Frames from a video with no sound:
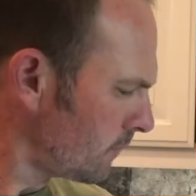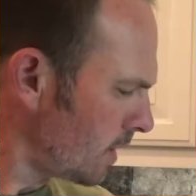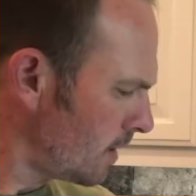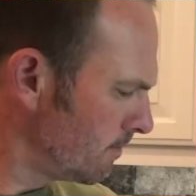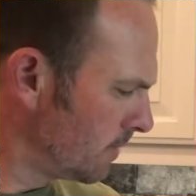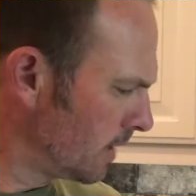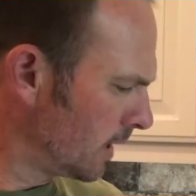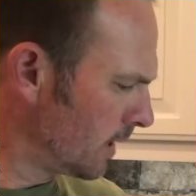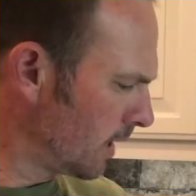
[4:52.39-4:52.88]

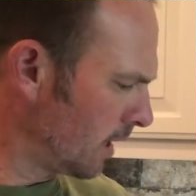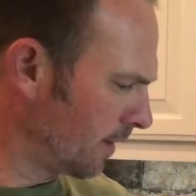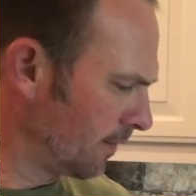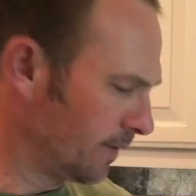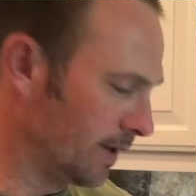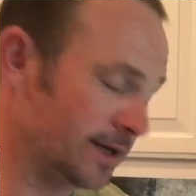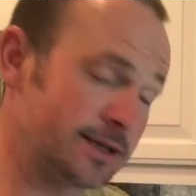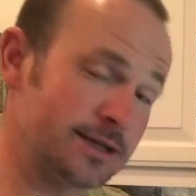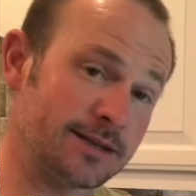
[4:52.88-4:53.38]
But
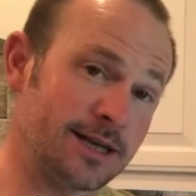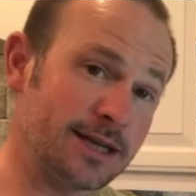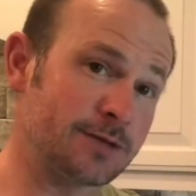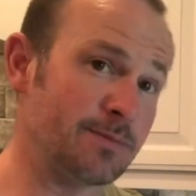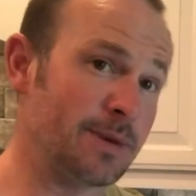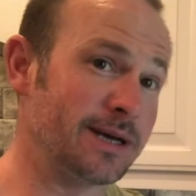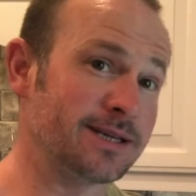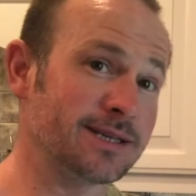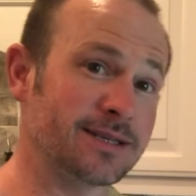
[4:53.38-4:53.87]
that's
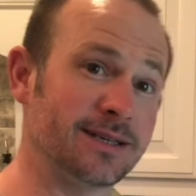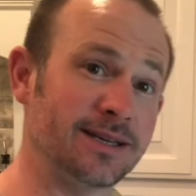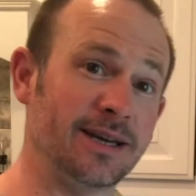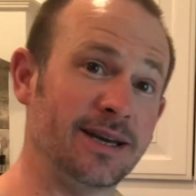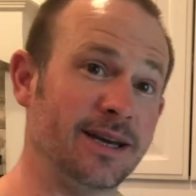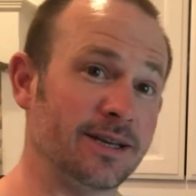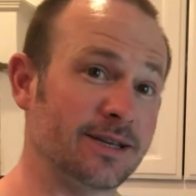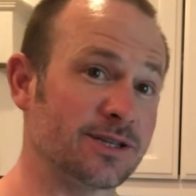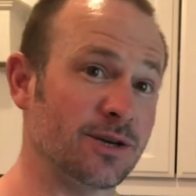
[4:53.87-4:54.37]
basically
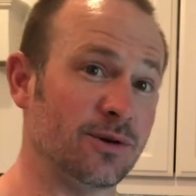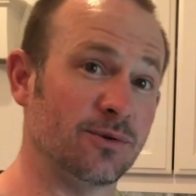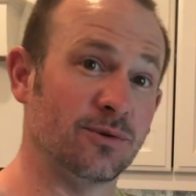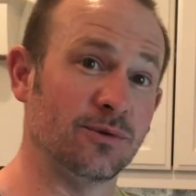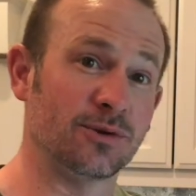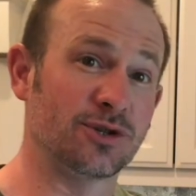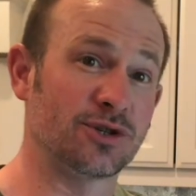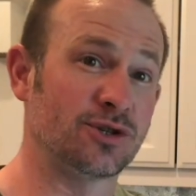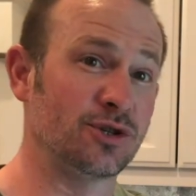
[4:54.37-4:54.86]
it. So
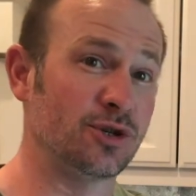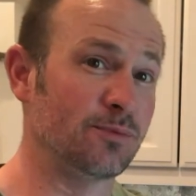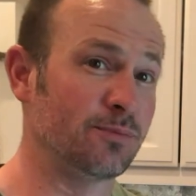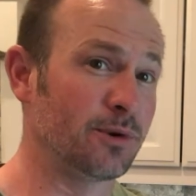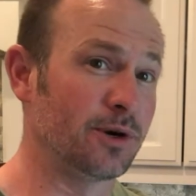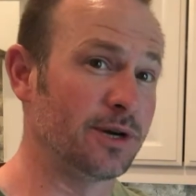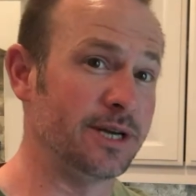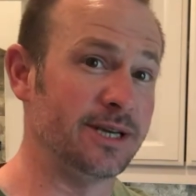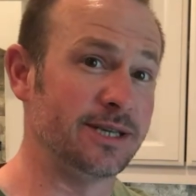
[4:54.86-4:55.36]

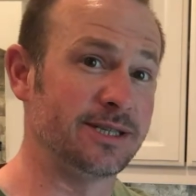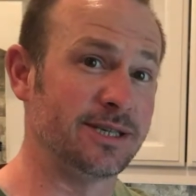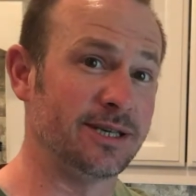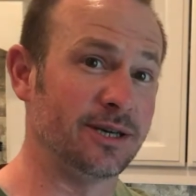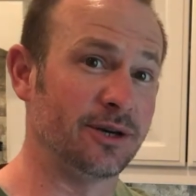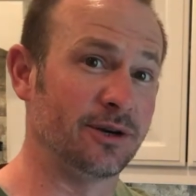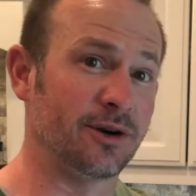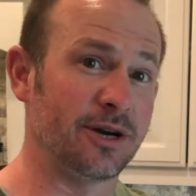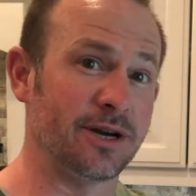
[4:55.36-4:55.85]
super easy
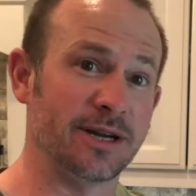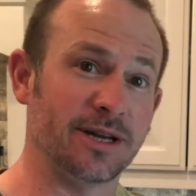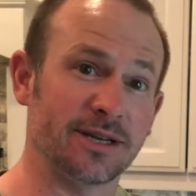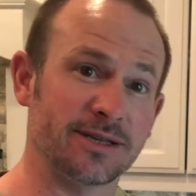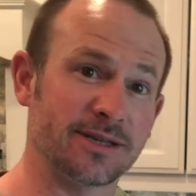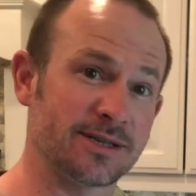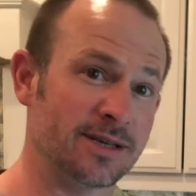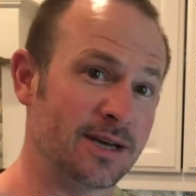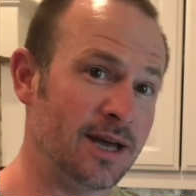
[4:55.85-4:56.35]

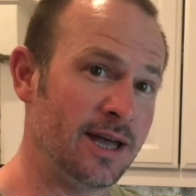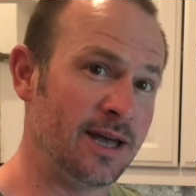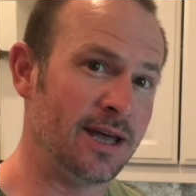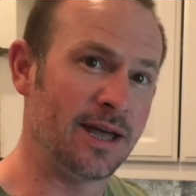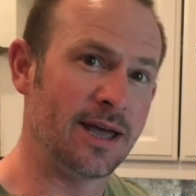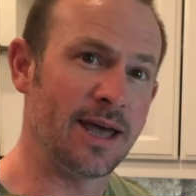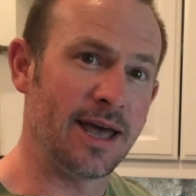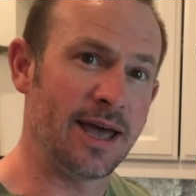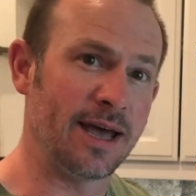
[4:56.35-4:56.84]
ingredients:
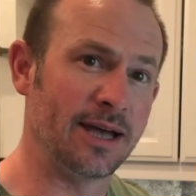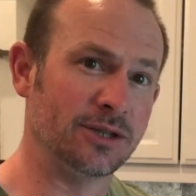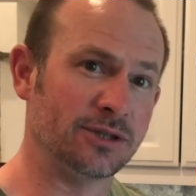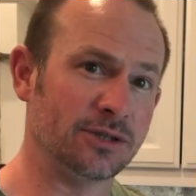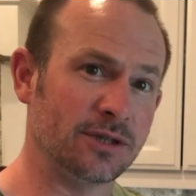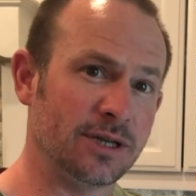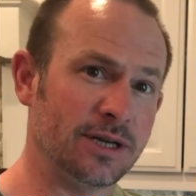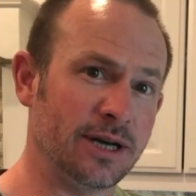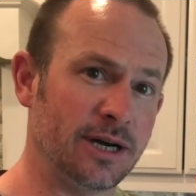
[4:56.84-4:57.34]

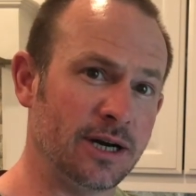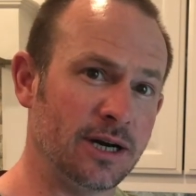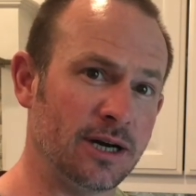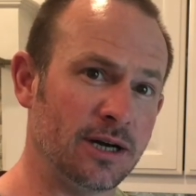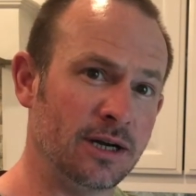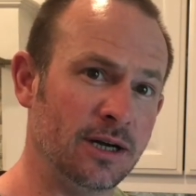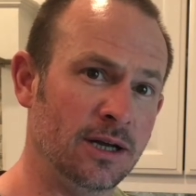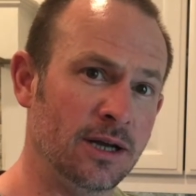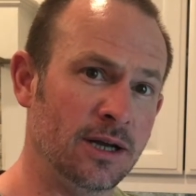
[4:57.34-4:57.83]
angel
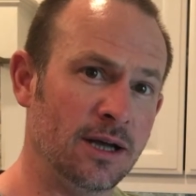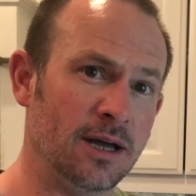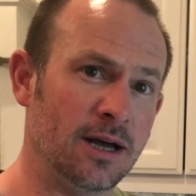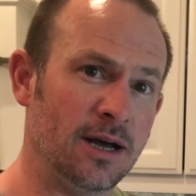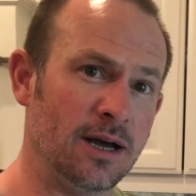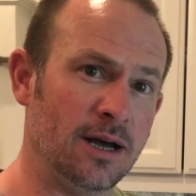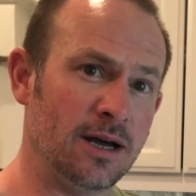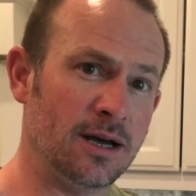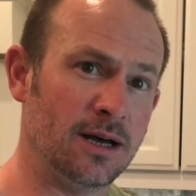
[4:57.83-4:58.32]
hair,
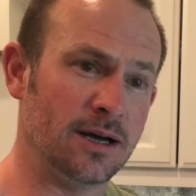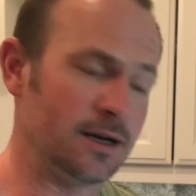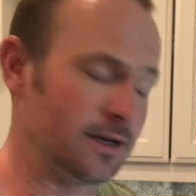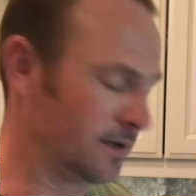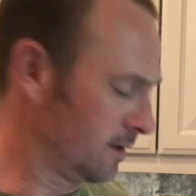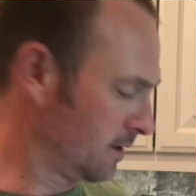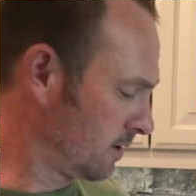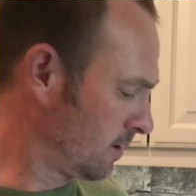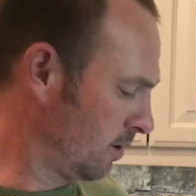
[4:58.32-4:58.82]

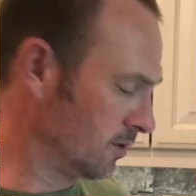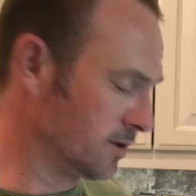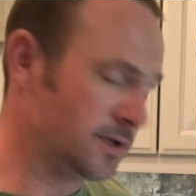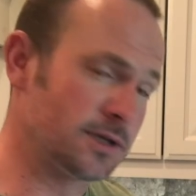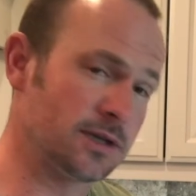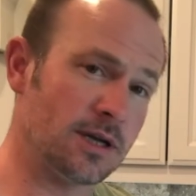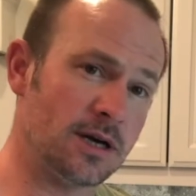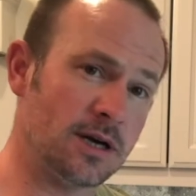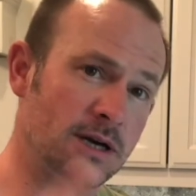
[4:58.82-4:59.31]

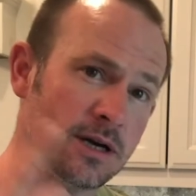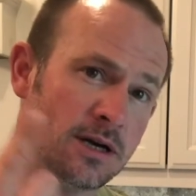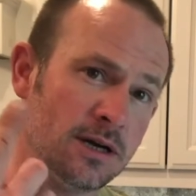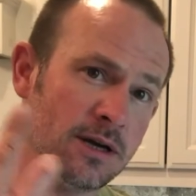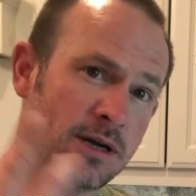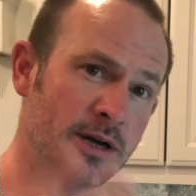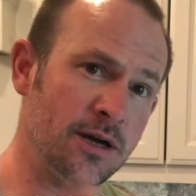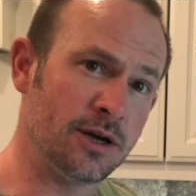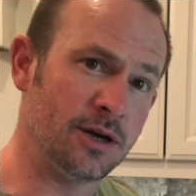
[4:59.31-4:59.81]
coleslaw,
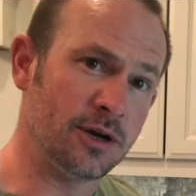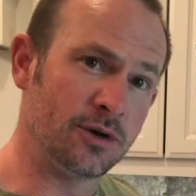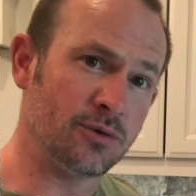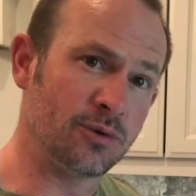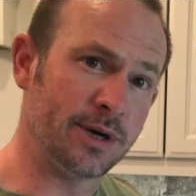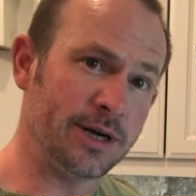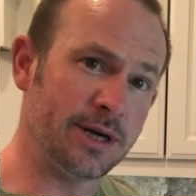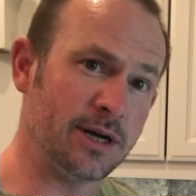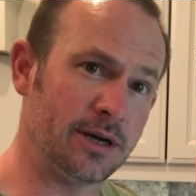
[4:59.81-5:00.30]

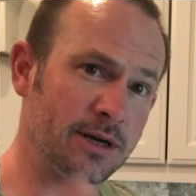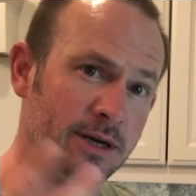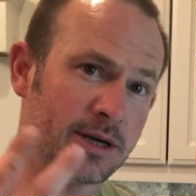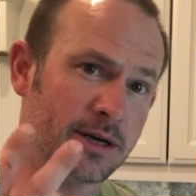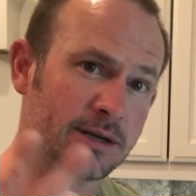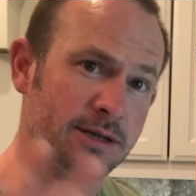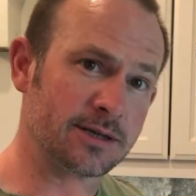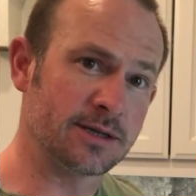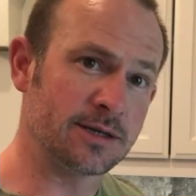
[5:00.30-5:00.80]
green
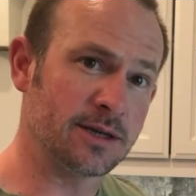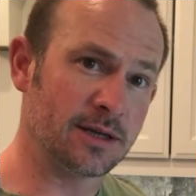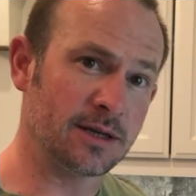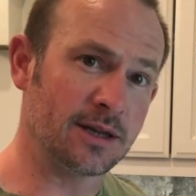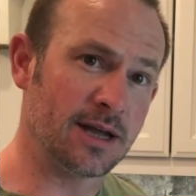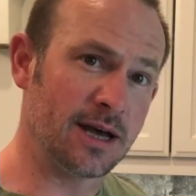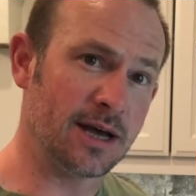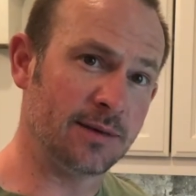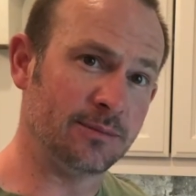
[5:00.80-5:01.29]
onions,
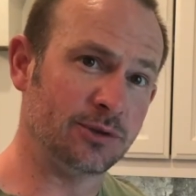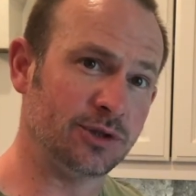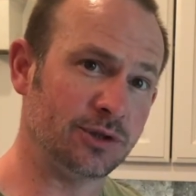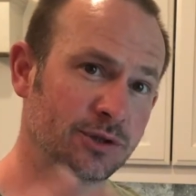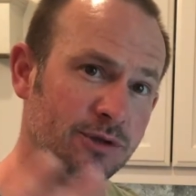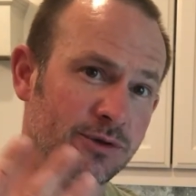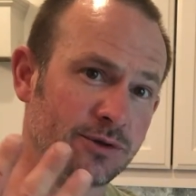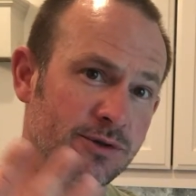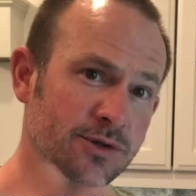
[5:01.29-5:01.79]
lime
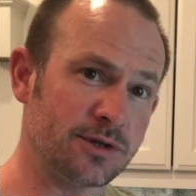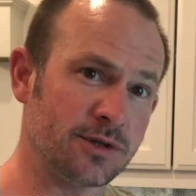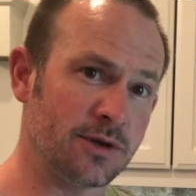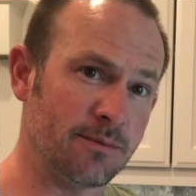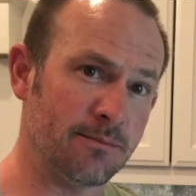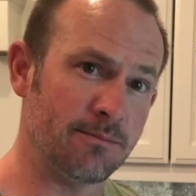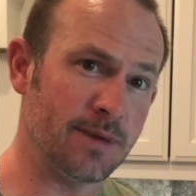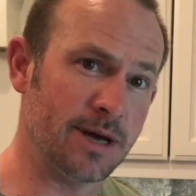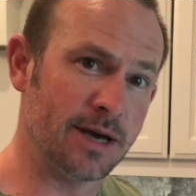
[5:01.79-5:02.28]
juice,
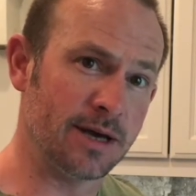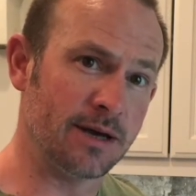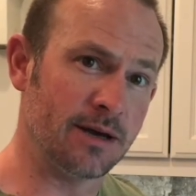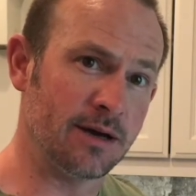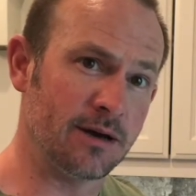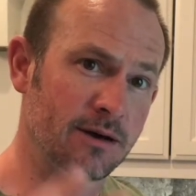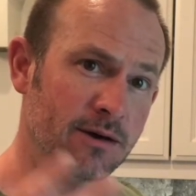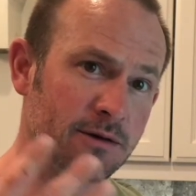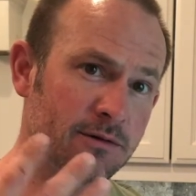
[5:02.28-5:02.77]

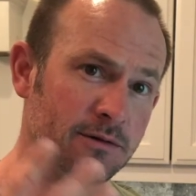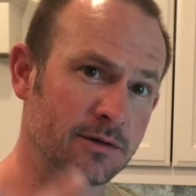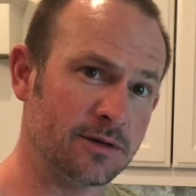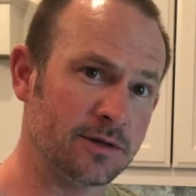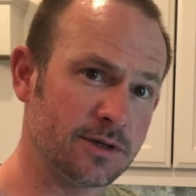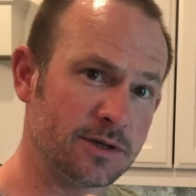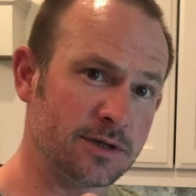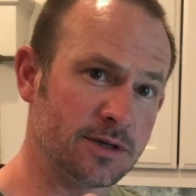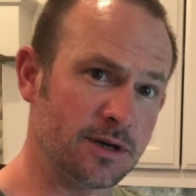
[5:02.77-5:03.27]
mayo,
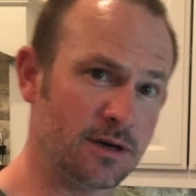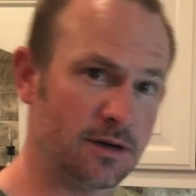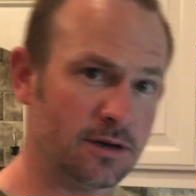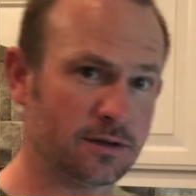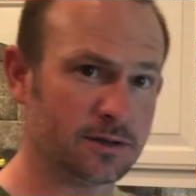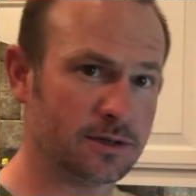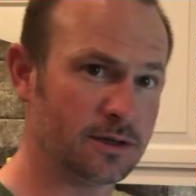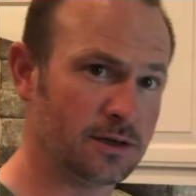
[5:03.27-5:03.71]
salt,